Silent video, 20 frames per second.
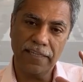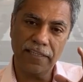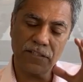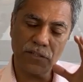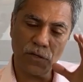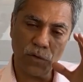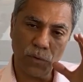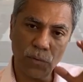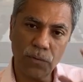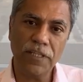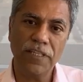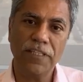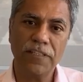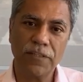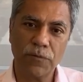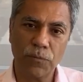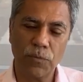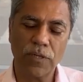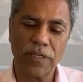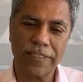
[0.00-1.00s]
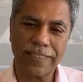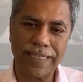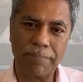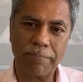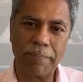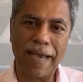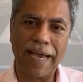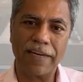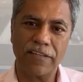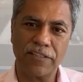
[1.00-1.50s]
only the work that
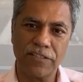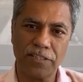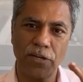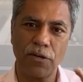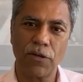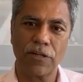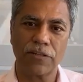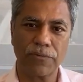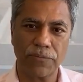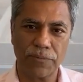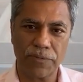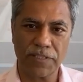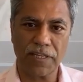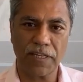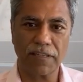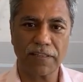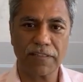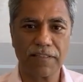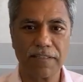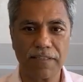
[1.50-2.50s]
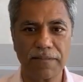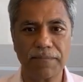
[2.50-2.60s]
matters and not the results.